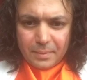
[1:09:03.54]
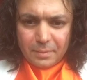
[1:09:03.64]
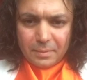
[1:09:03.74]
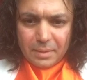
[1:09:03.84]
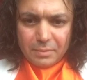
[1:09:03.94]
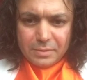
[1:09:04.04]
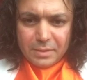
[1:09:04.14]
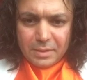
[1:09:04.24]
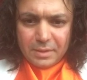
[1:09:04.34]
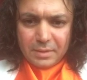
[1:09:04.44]
Oh, that was
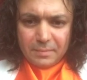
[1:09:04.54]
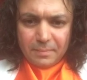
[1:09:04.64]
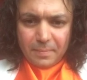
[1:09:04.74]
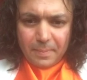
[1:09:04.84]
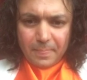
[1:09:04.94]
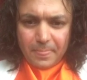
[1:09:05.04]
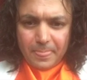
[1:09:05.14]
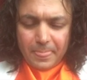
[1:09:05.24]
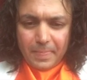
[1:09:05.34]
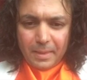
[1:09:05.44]
Nikki.
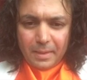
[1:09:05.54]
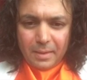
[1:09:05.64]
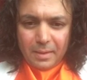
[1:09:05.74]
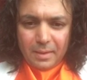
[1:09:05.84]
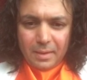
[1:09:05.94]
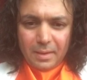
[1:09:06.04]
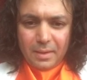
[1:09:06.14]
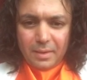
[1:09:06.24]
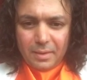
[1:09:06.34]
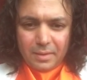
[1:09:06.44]

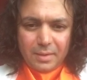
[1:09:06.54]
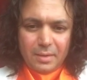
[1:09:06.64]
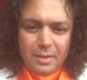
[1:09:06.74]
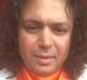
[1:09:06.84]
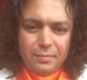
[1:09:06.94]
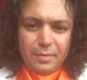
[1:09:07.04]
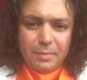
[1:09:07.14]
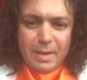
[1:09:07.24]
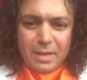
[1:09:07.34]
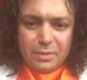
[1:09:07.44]
Refer
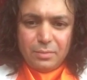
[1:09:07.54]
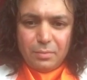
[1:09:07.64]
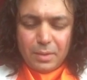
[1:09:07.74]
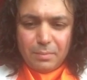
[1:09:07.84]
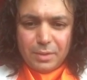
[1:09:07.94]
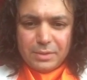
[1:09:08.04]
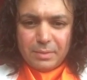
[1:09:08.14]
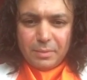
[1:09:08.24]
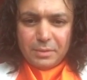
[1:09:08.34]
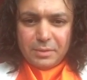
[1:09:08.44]
back to what Moksha
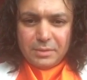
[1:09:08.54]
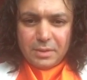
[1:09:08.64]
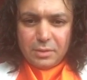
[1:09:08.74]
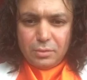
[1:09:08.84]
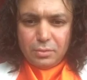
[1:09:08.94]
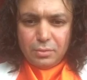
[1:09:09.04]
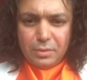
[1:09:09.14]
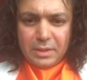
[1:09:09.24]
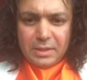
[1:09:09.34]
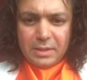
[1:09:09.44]
Mukti said to
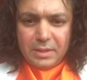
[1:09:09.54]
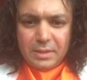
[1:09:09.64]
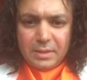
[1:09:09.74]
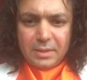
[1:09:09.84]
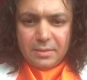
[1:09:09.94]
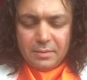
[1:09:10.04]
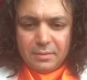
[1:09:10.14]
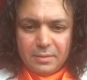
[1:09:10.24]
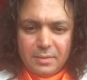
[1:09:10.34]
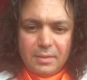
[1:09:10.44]
Nikki, Carol.
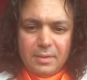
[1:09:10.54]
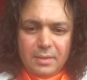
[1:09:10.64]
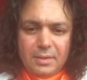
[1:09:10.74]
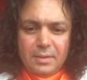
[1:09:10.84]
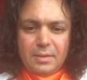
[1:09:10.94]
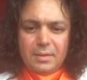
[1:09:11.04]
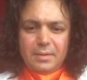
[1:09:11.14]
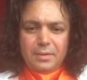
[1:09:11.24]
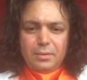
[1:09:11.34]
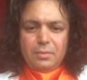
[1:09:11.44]

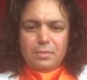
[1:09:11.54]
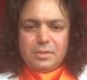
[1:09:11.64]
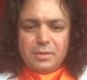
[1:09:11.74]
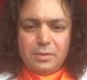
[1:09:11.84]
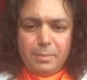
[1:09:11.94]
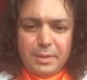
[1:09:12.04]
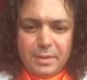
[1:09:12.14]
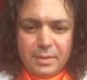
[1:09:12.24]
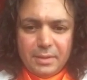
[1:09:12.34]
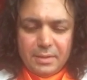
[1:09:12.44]
Your question
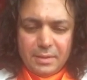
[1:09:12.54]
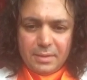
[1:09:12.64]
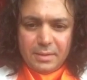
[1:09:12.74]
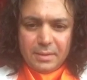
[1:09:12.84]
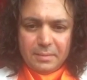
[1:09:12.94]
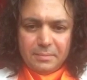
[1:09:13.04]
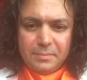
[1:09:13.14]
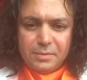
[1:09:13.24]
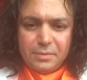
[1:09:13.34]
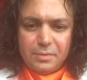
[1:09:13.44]
repeated.
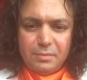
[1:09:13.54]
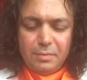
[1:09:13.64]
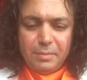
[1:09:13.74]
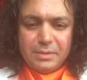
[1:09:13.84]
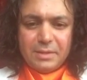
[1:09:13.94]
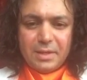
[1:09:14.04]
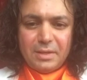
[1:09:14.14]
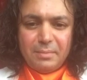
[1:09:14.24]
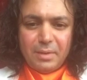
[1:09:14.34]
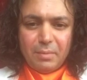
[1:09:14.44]
So if you missed that,
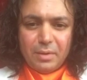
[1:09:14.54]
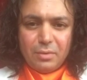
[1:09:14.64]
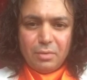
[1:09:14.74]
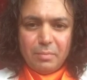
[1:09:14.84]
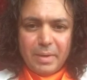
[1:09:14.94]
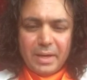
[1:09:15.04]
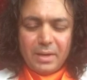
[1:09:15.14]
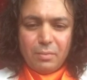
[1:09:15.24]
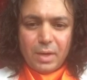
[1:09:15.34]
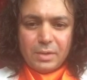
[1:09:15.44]
you may want to go back
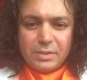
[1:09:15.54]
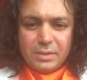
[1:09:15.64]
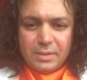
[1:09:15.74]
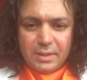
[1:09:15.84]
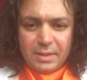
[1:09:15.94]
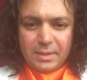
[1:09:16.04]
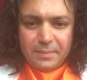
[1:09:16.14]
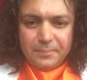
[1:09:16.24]
and watch it again.